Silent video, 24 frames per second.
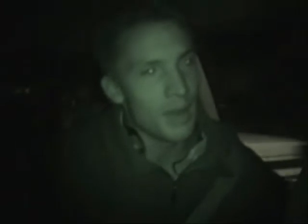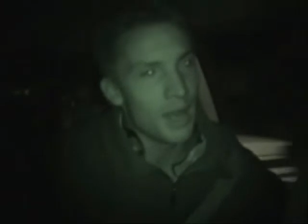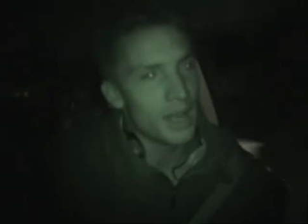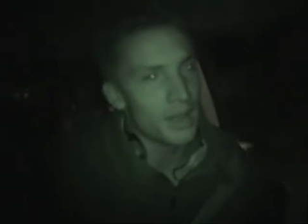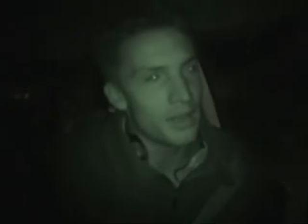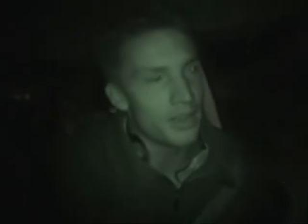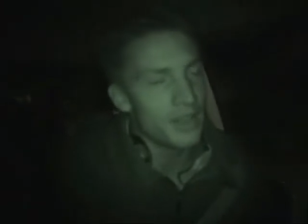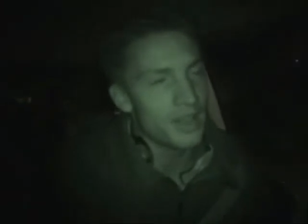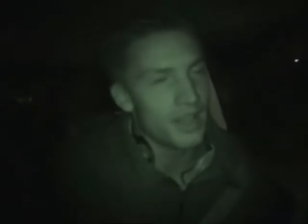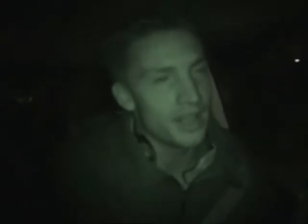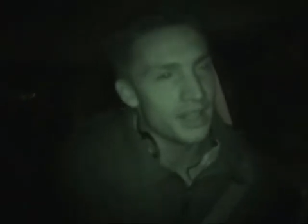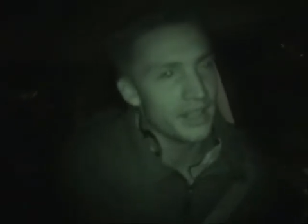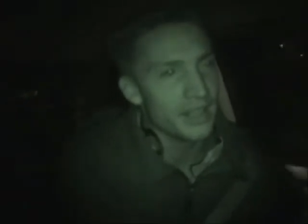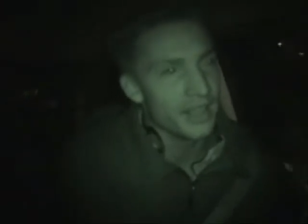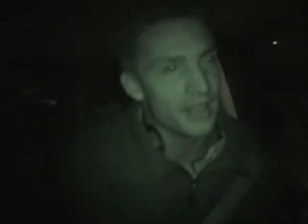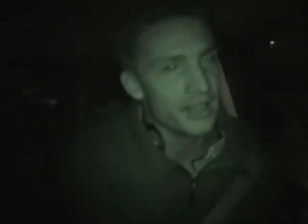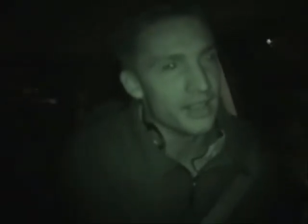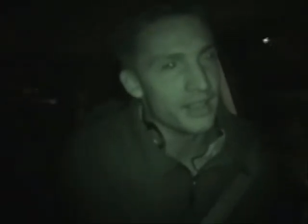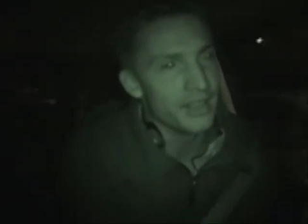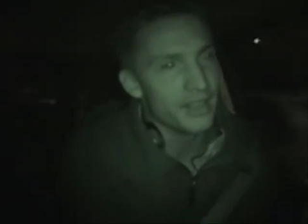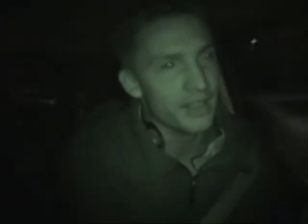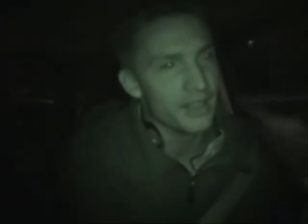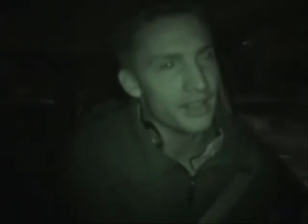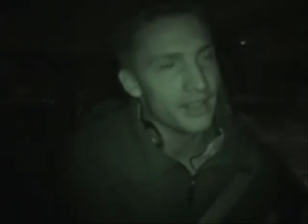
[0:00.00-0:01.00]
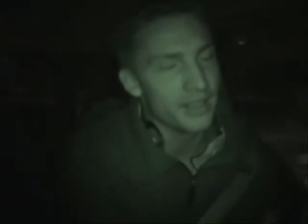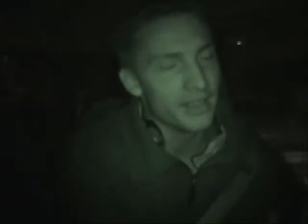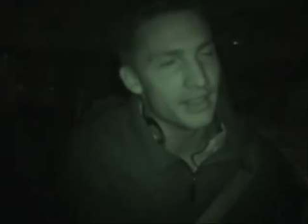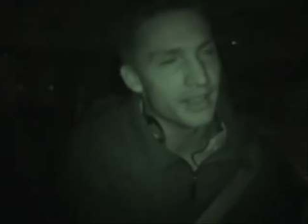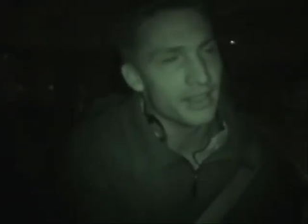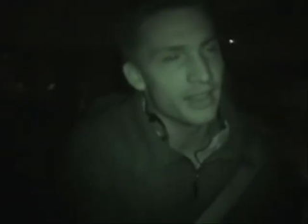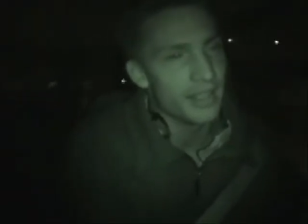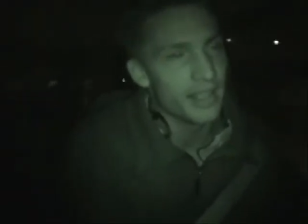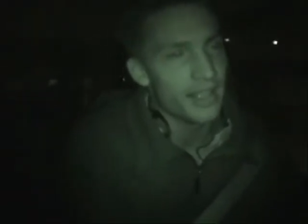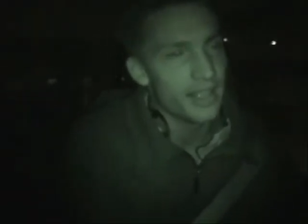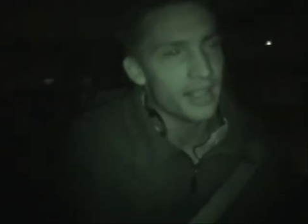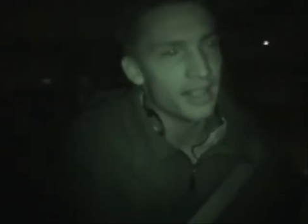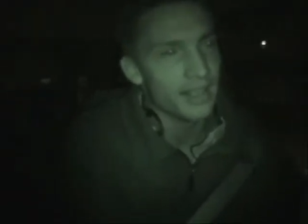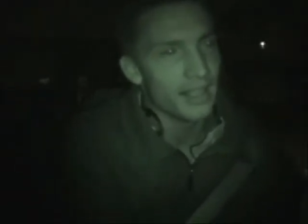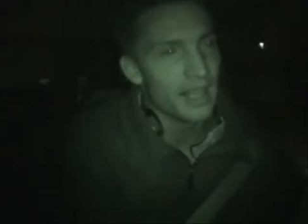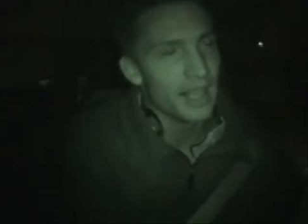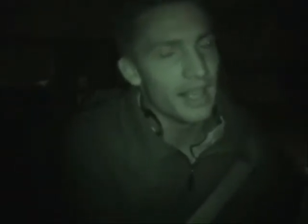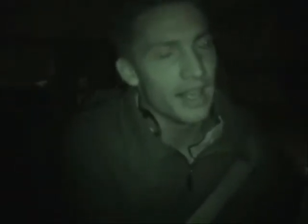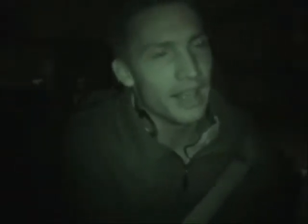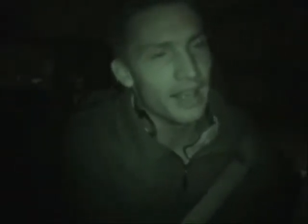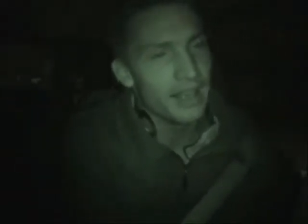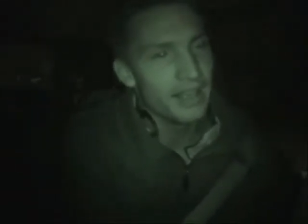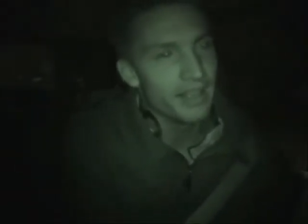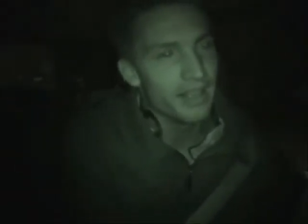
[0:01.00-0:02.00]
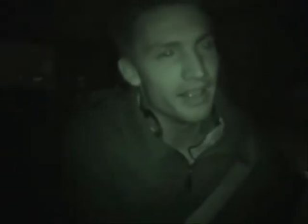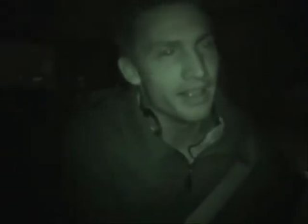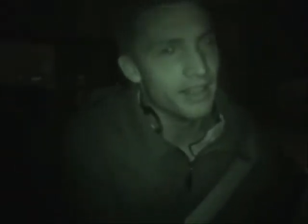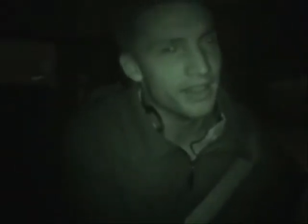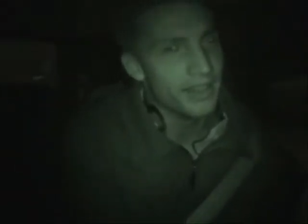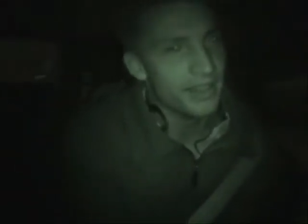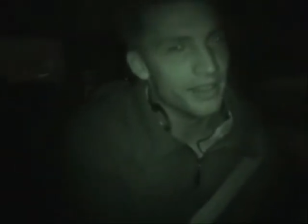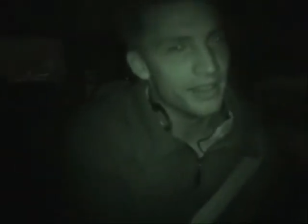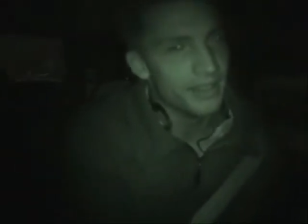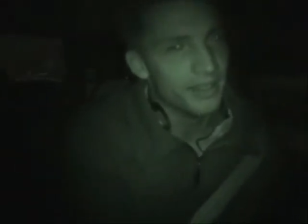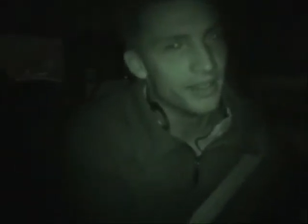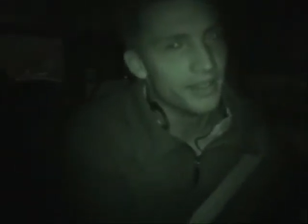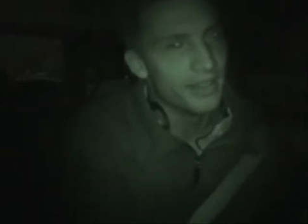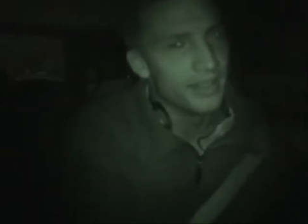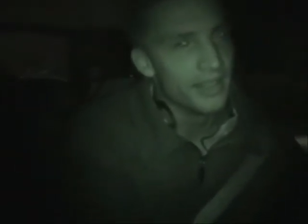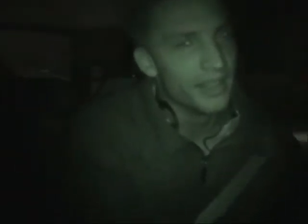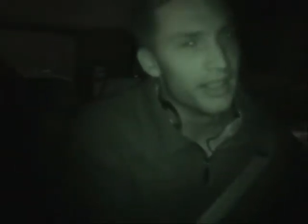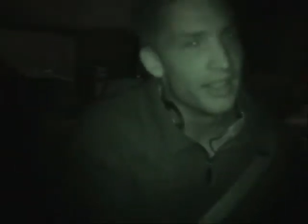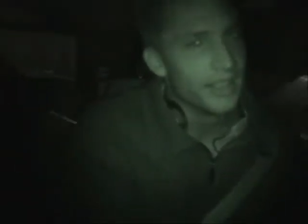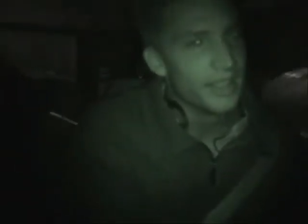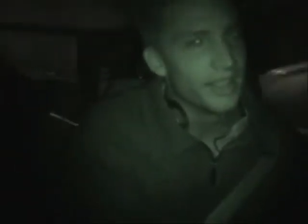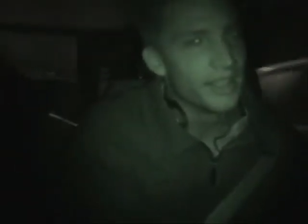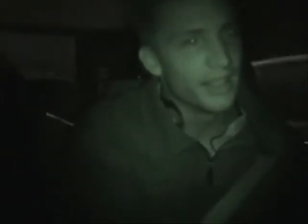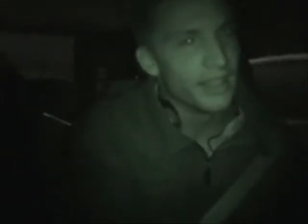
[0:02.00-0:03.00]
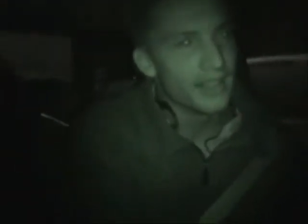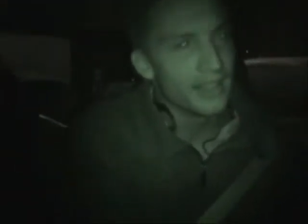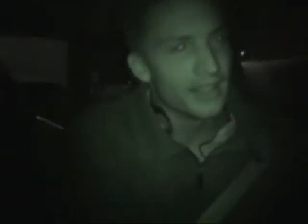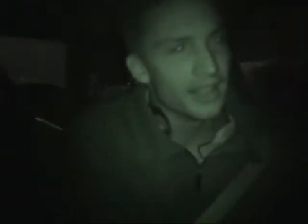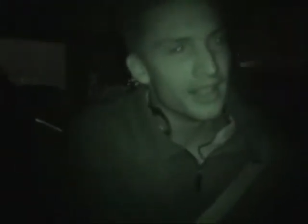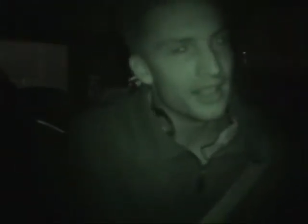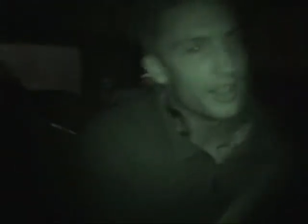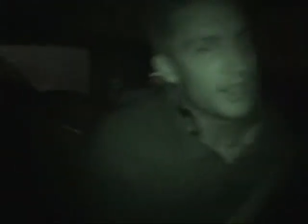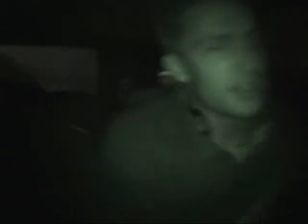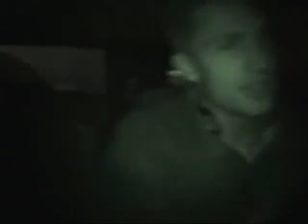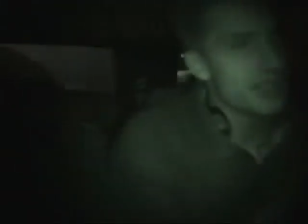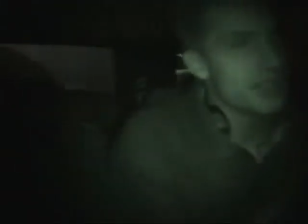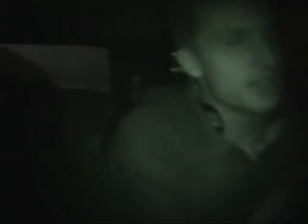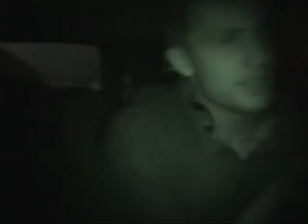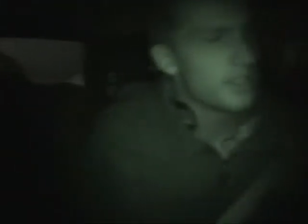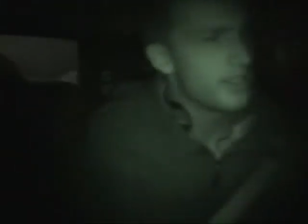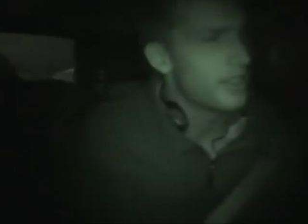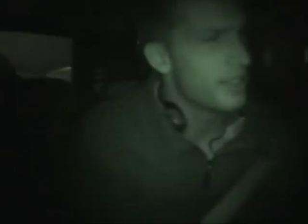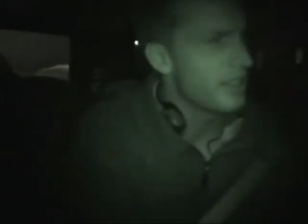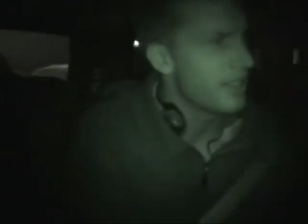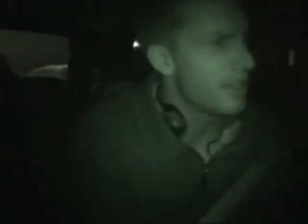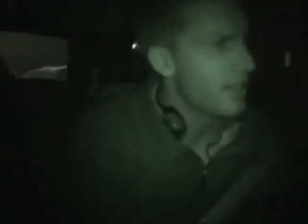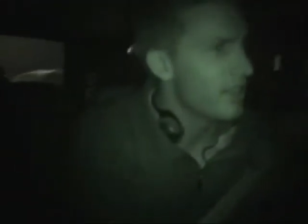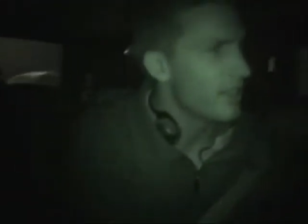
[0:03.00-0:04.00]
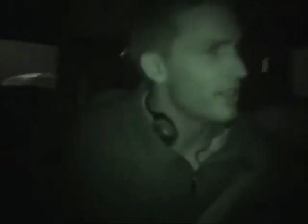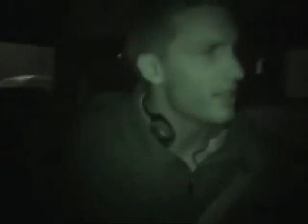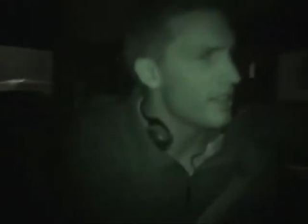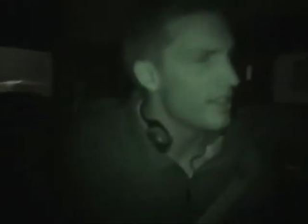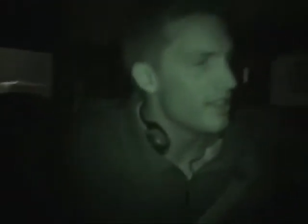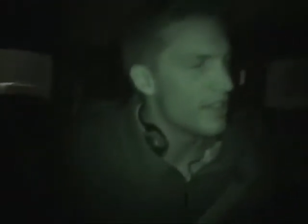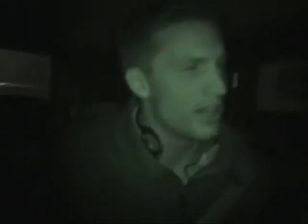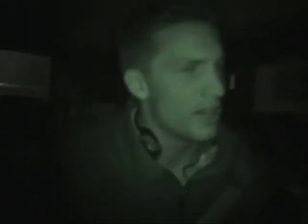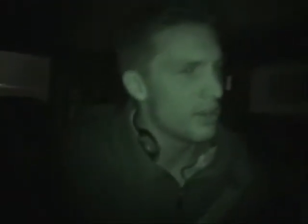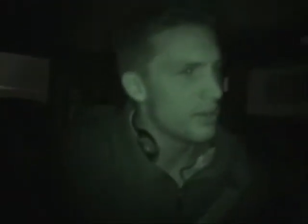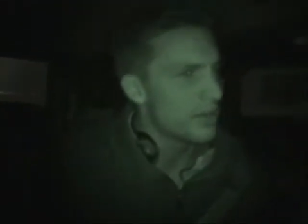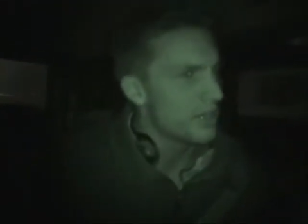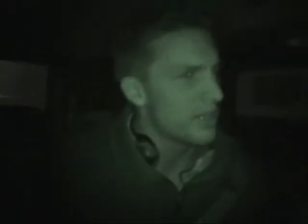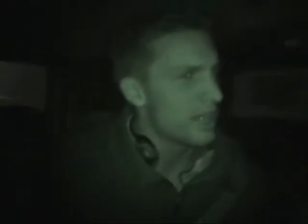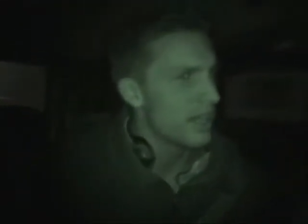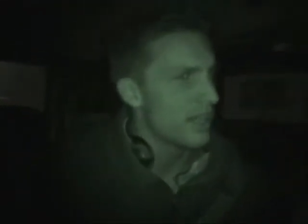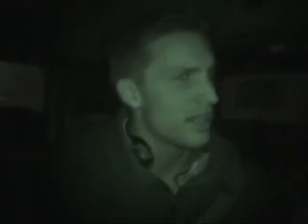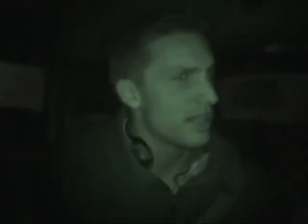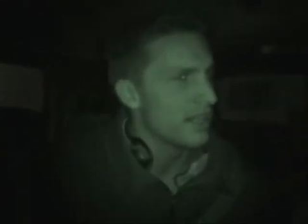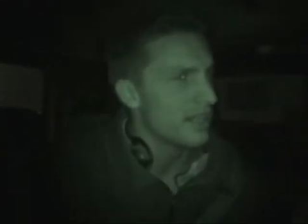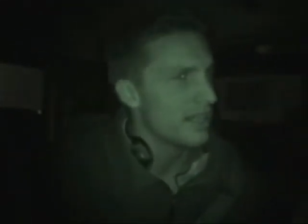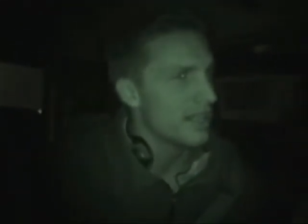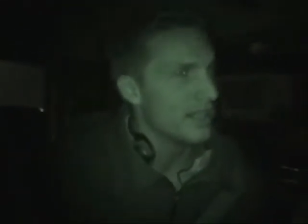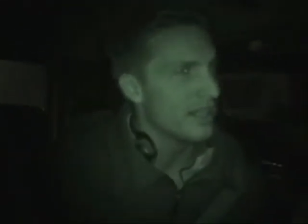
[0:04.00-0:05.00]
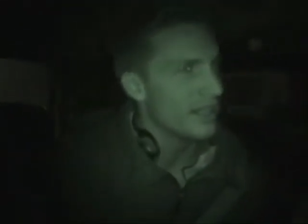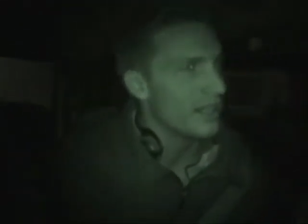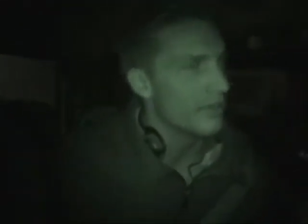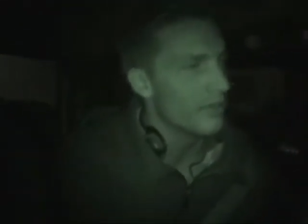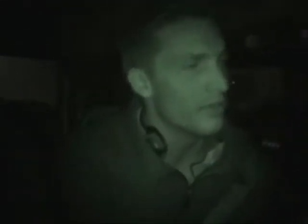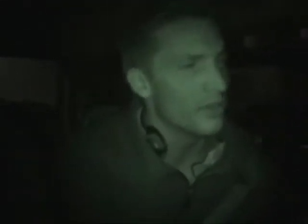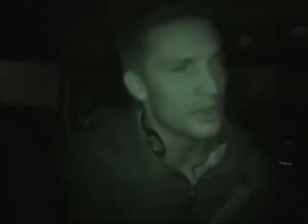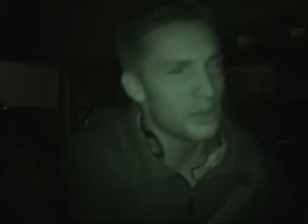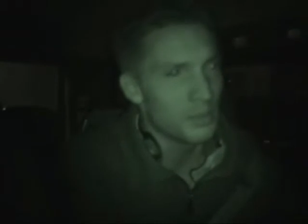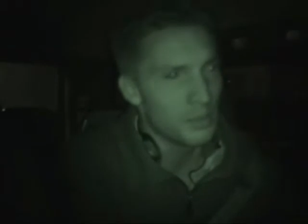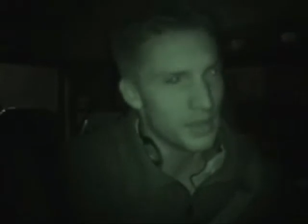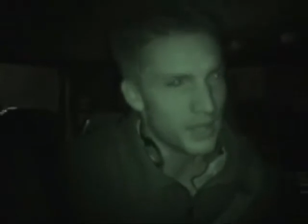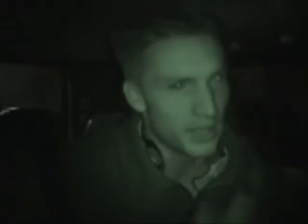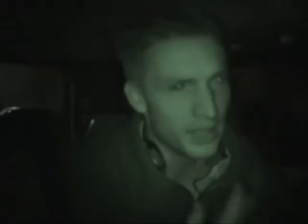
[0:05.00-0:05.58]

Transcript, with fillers: my thing and then let it land and like she she thought it was kind of kinky at first,